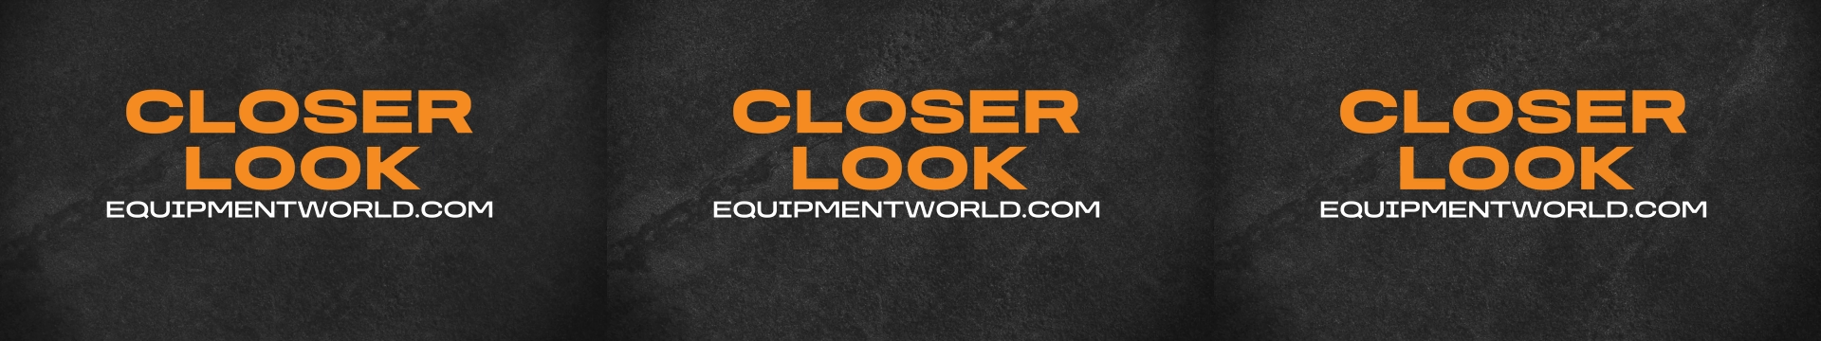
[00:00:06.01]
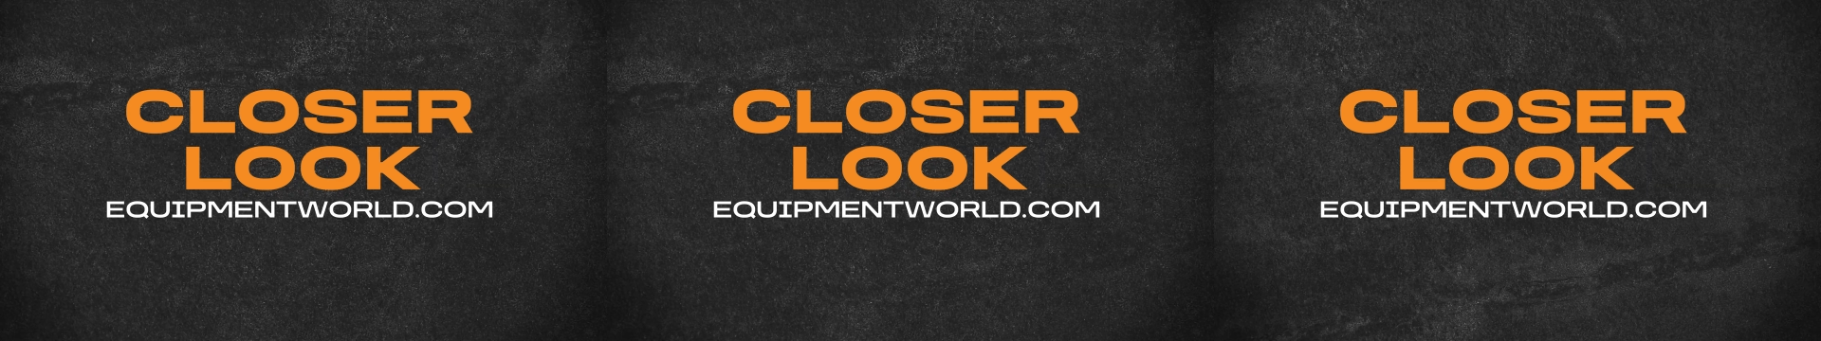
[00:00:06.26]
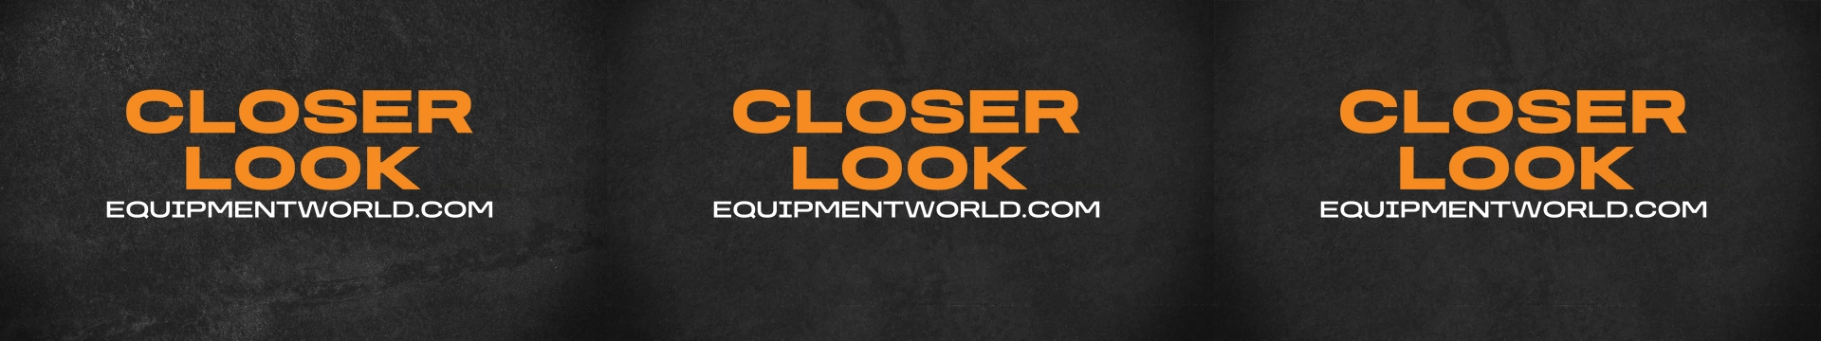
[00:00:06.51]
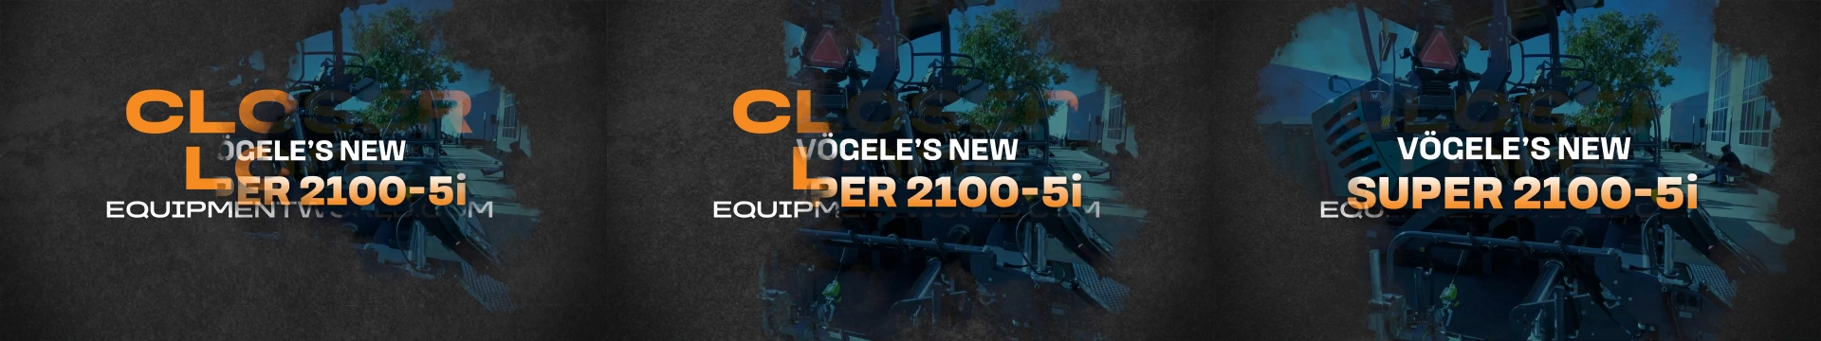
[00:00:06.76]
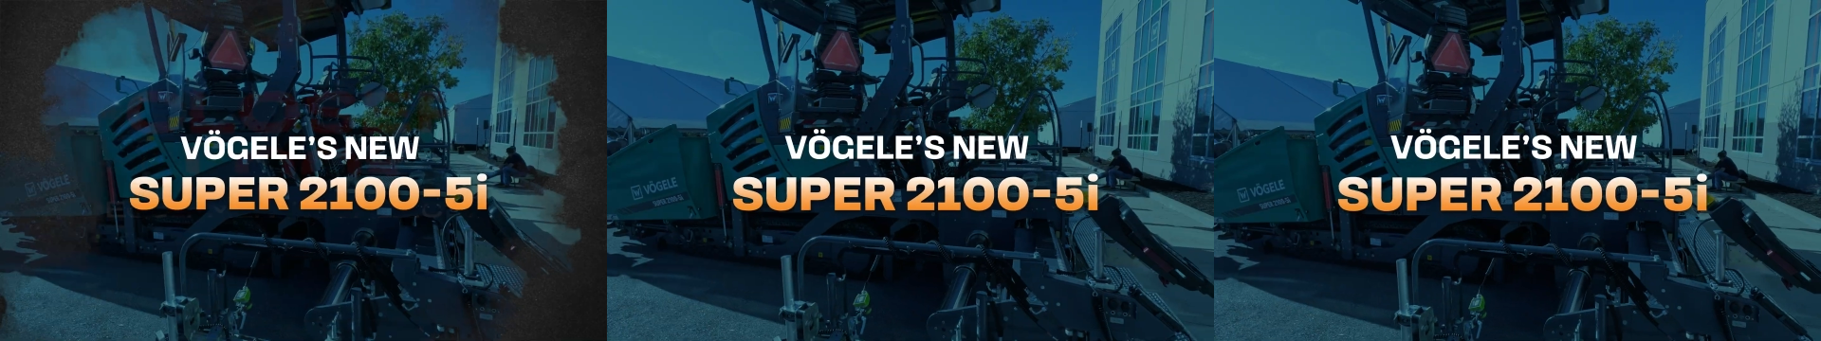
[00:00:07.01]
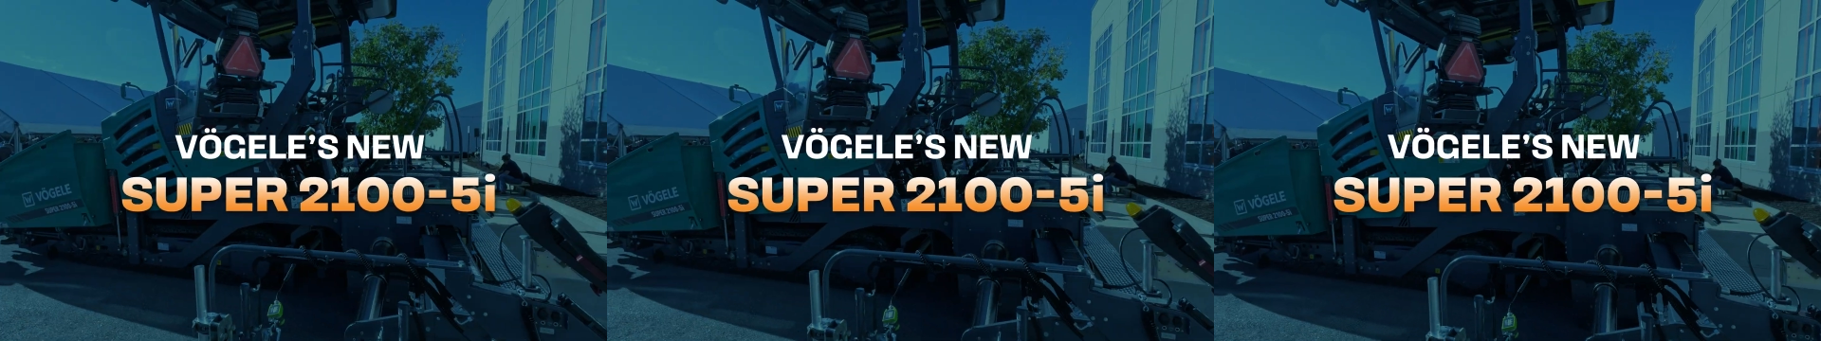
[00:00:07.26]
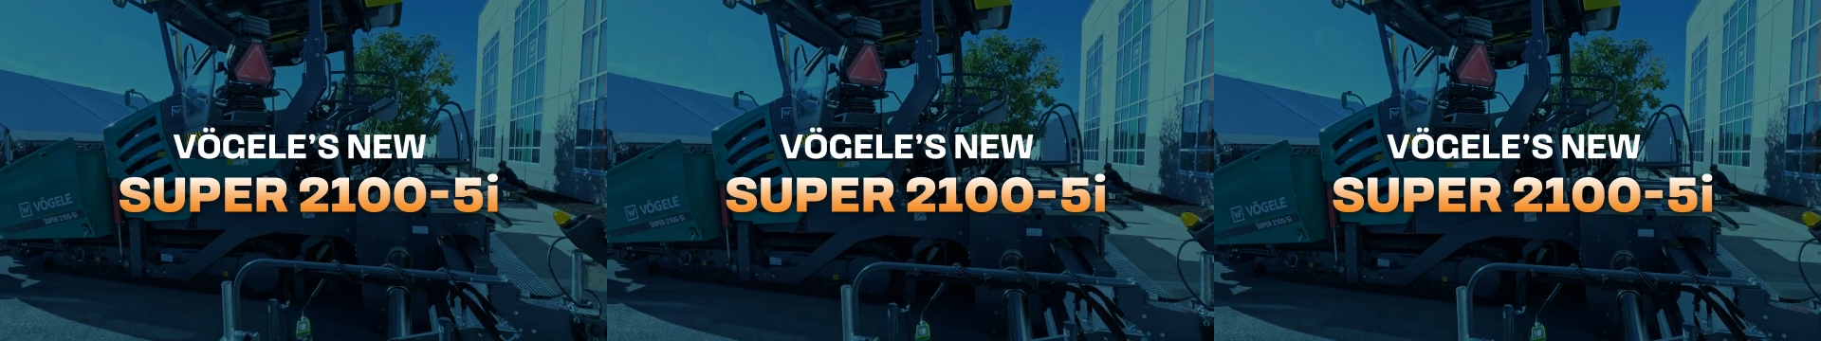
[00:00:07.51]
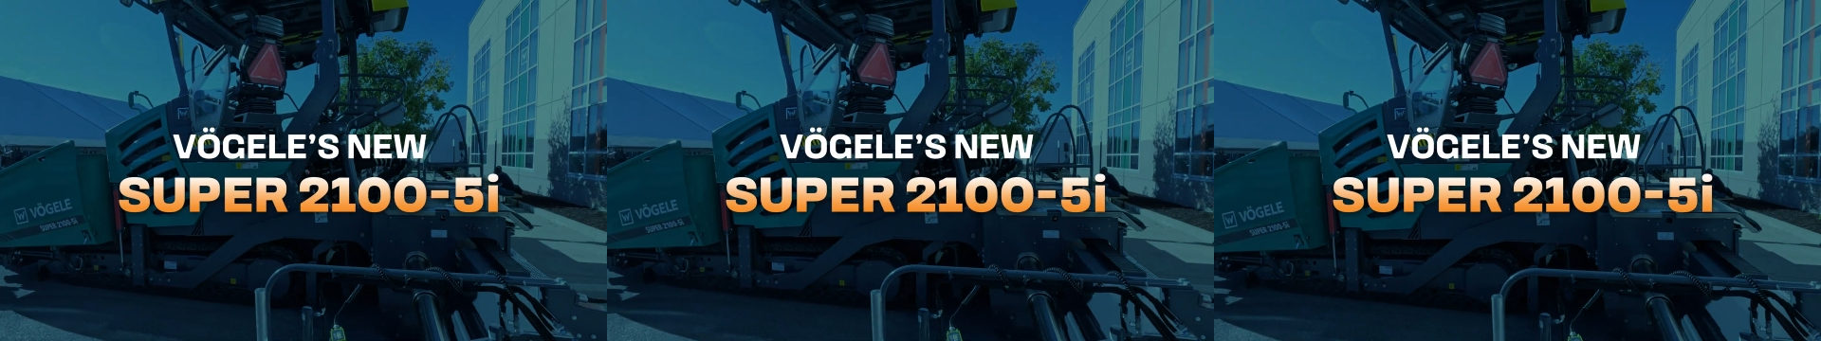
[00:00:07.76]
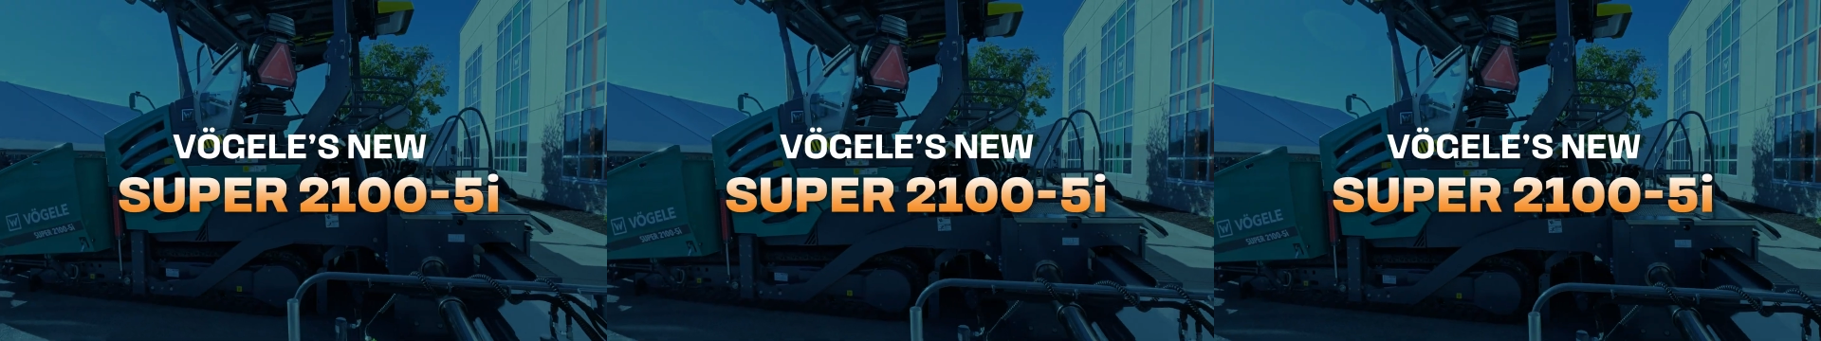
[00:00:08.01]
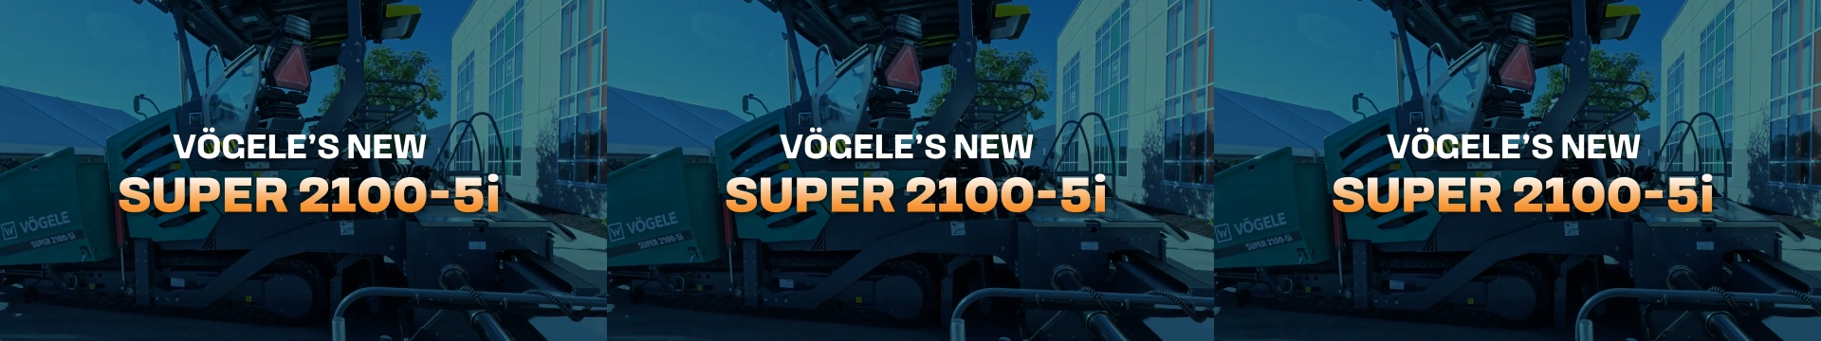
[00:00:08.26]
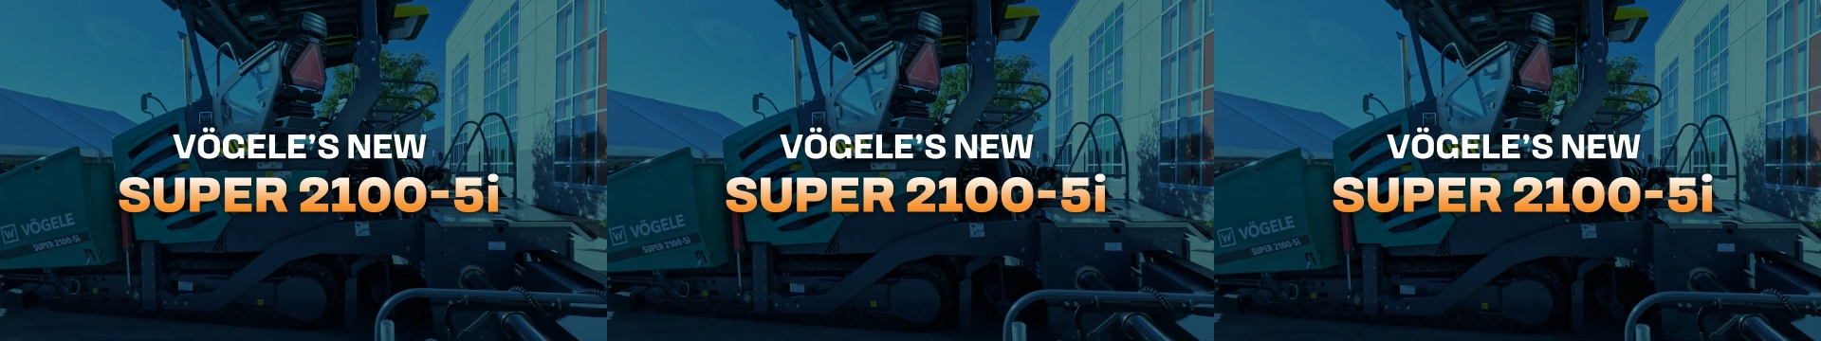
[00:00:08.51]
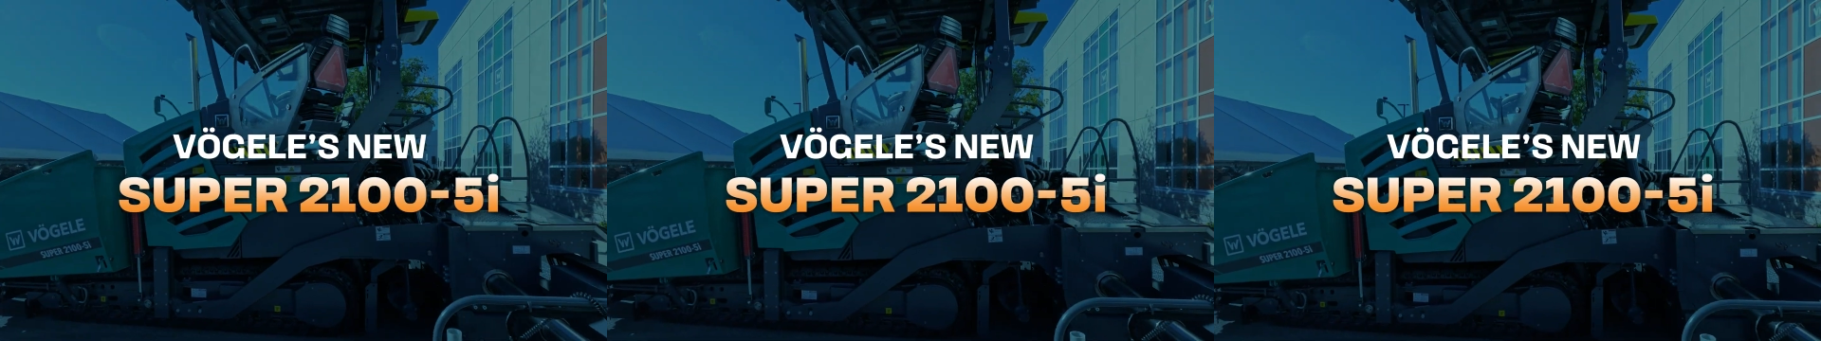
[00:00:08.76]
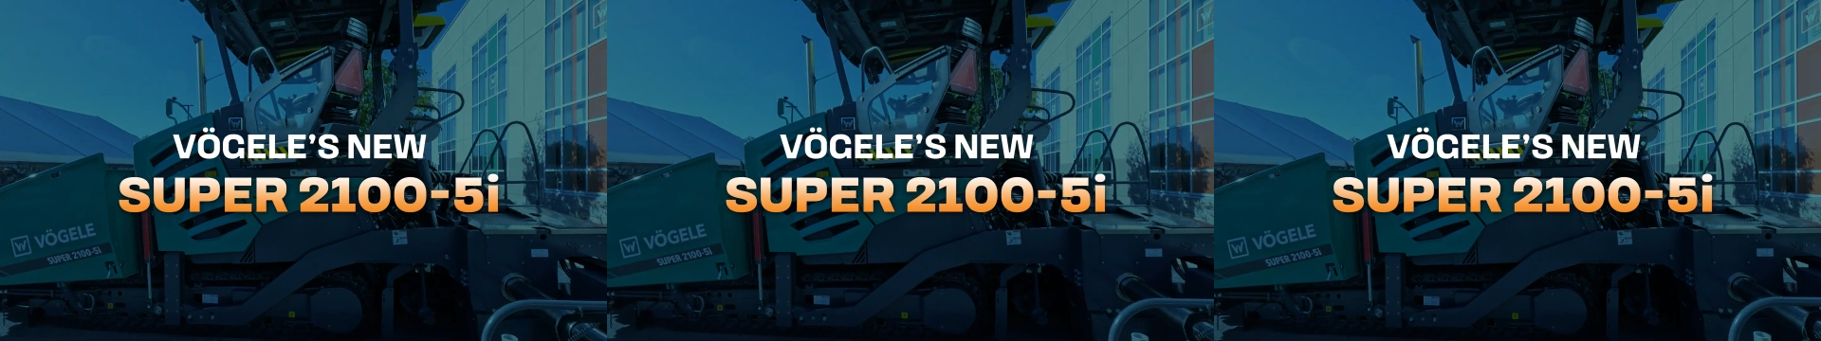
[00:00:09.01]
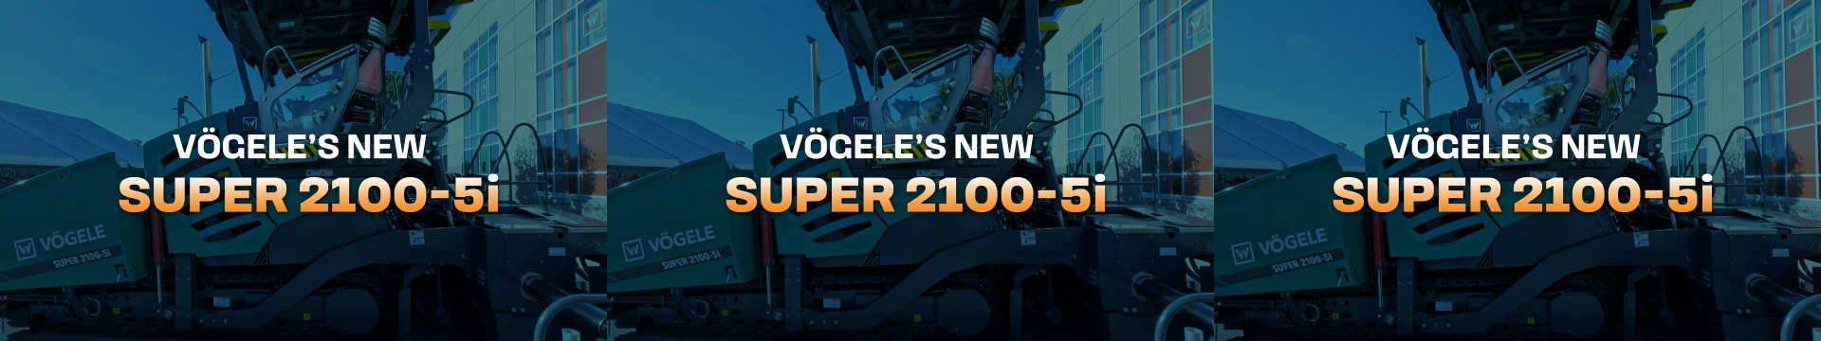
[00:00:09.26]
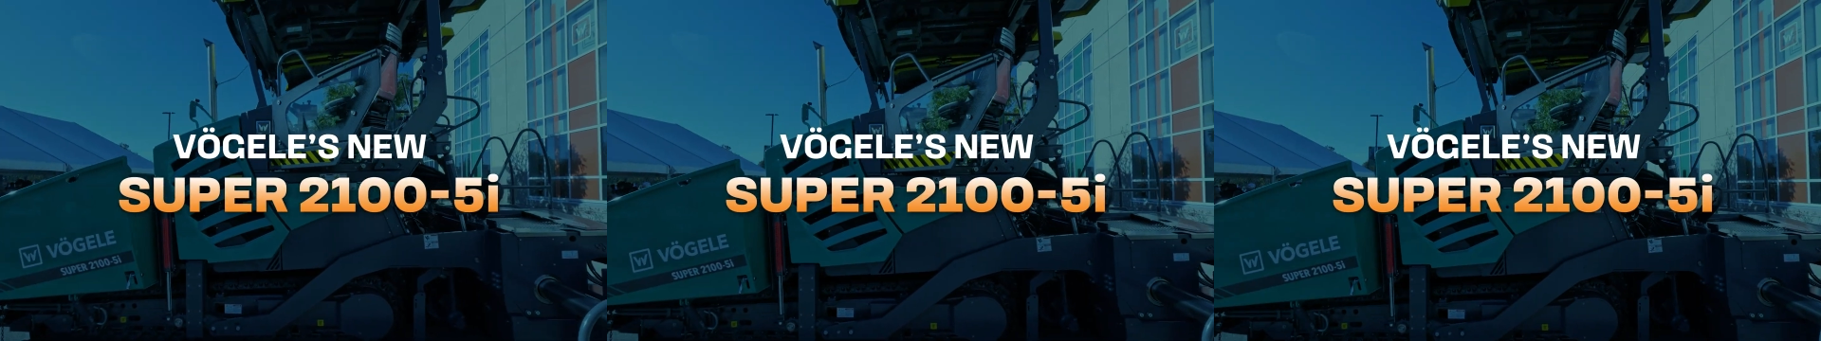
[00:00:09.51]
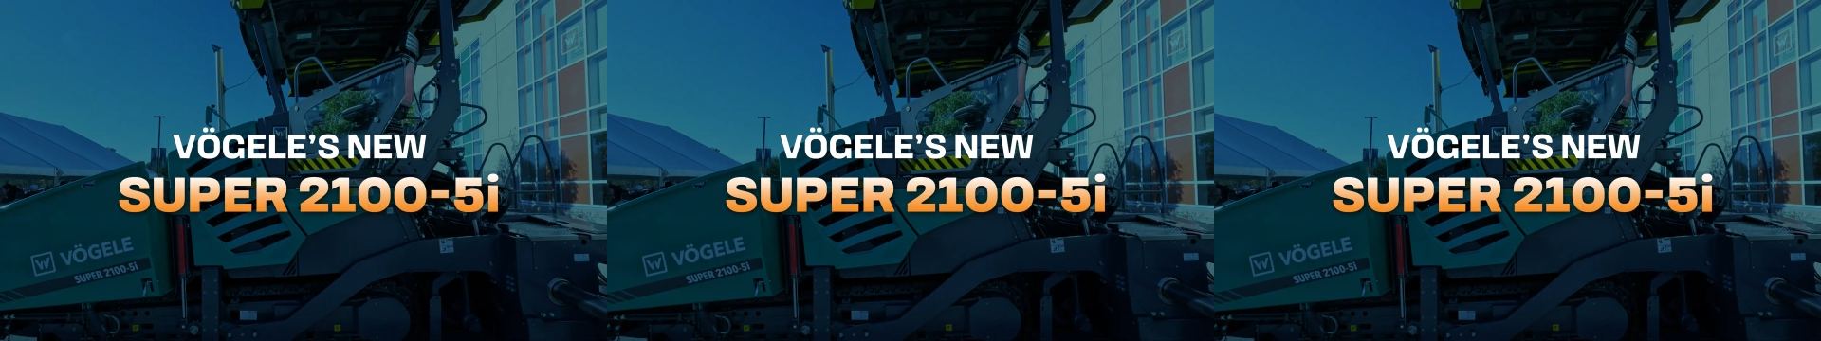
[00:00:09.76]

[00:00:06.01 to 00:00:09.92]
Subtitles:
No face is visible, so there are no lips to read.